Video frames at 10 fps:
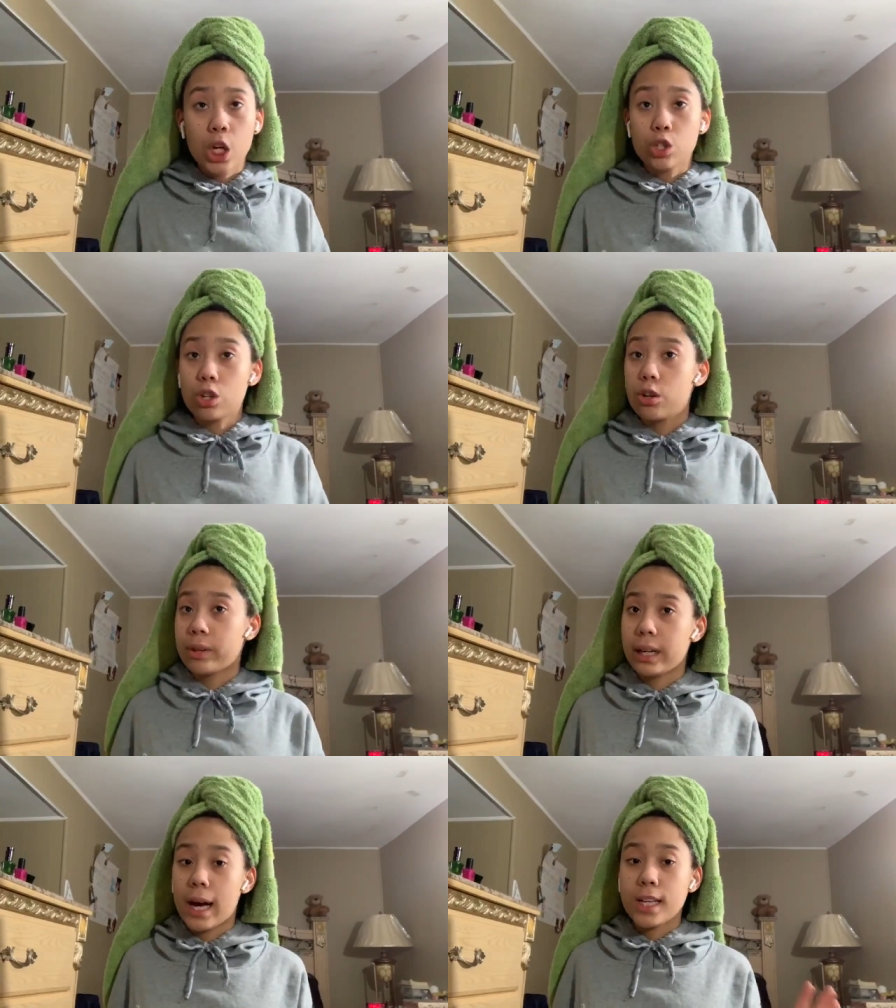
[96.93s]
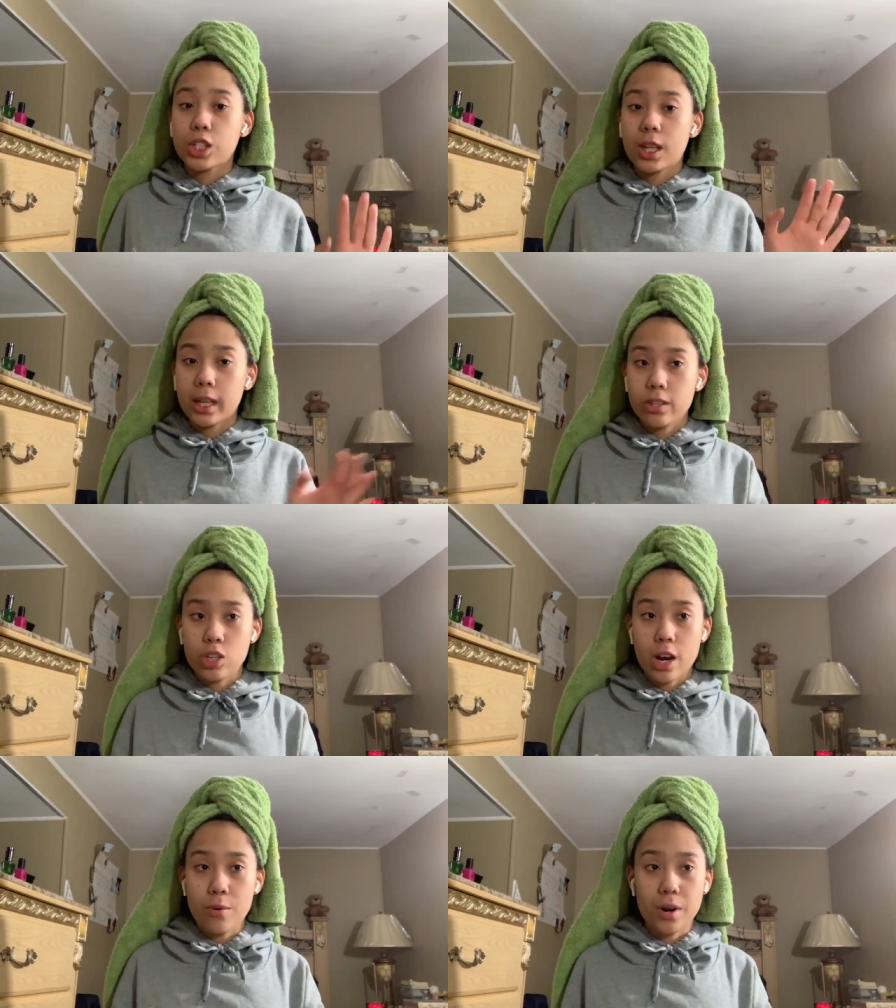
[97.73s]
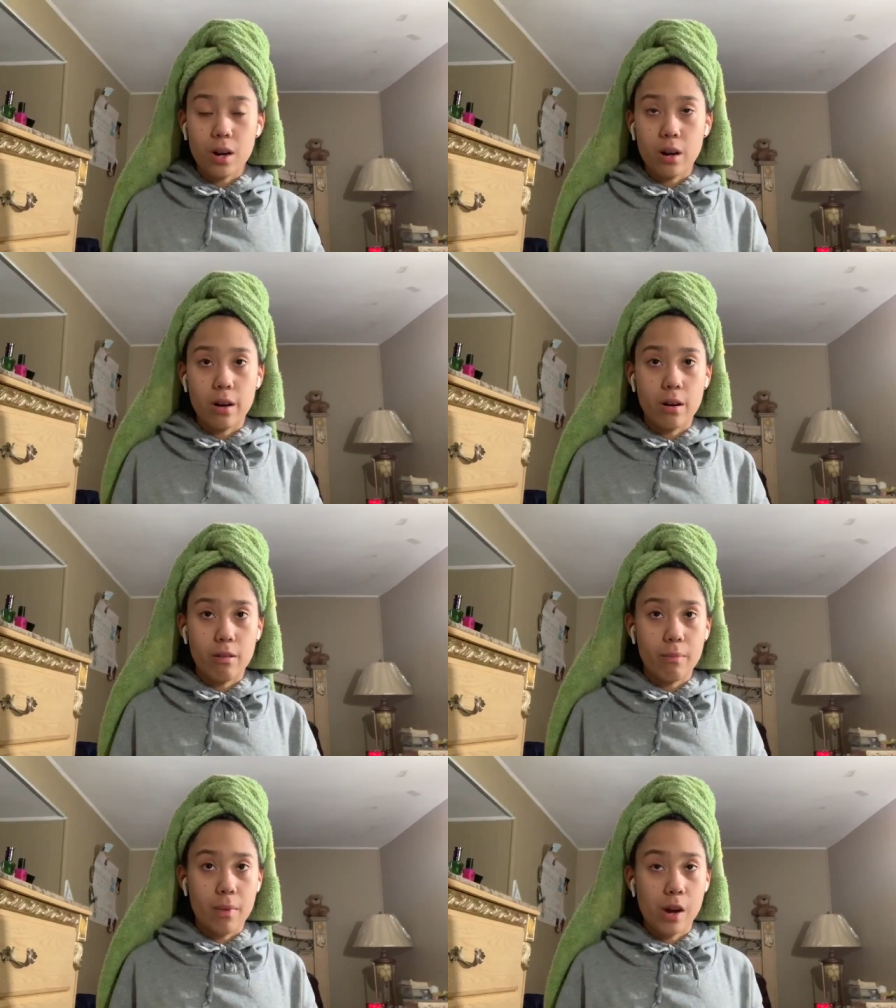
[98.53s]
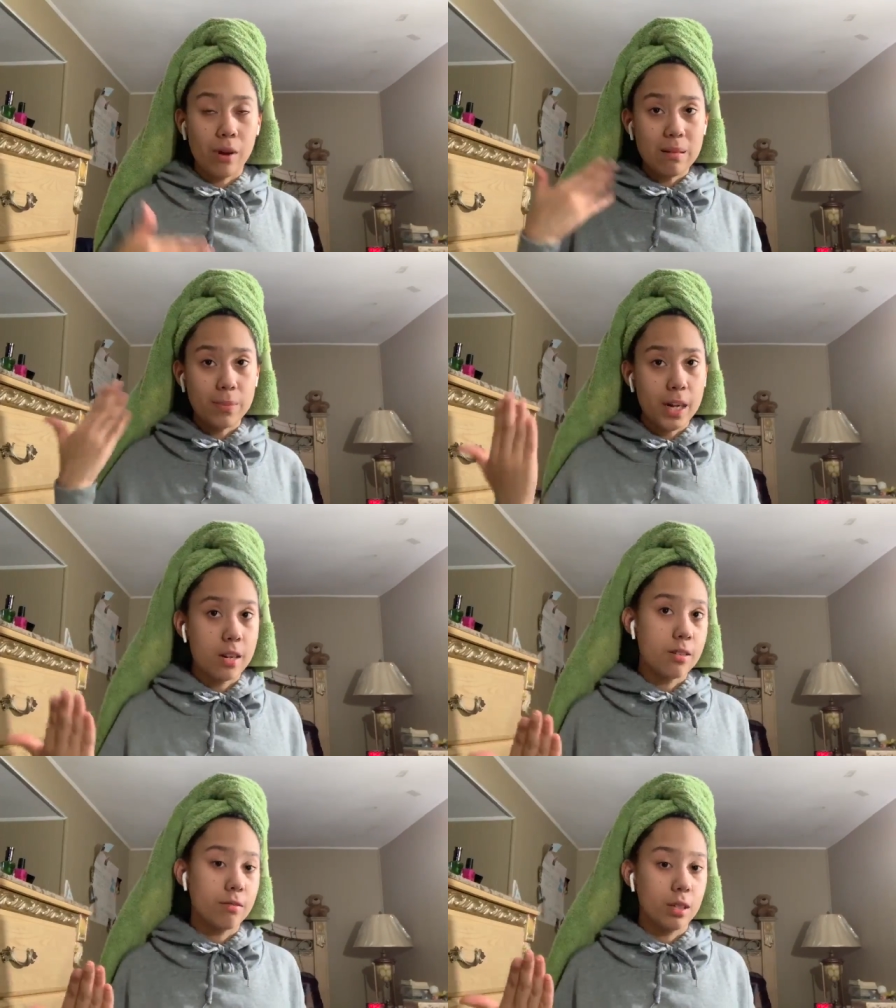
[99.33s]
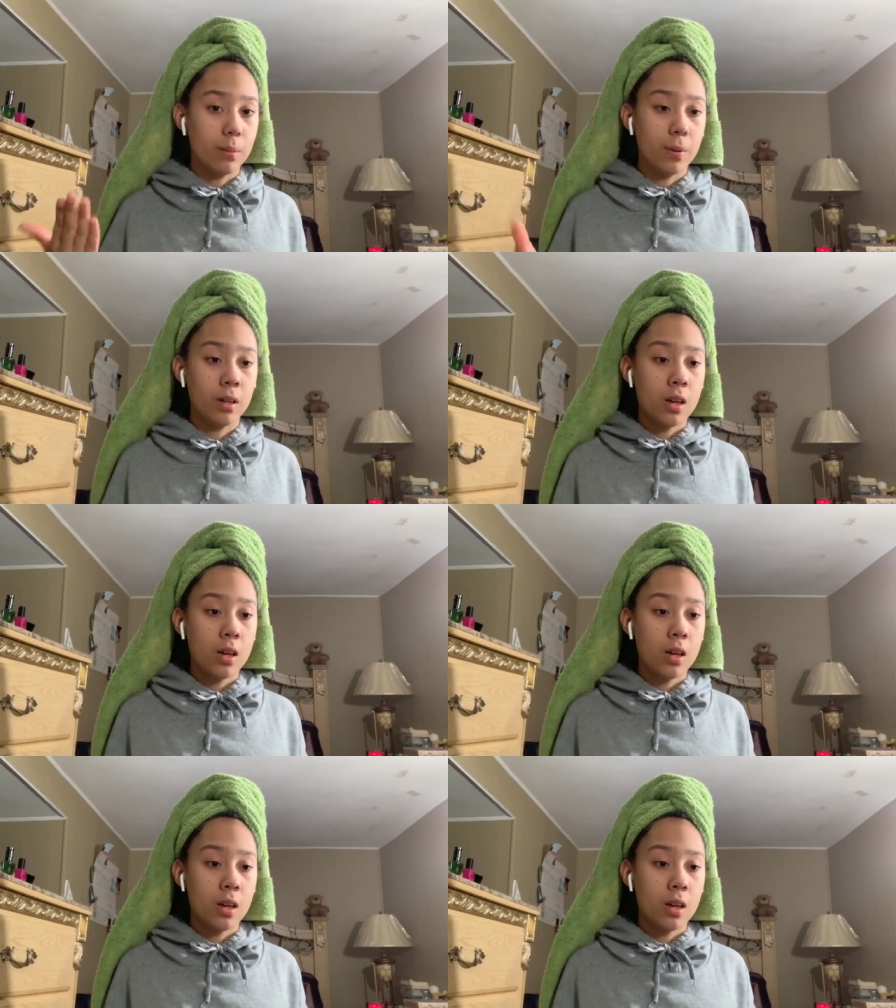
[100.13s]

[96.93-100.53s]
So right now I just got out the shower. I wrapped my hair up.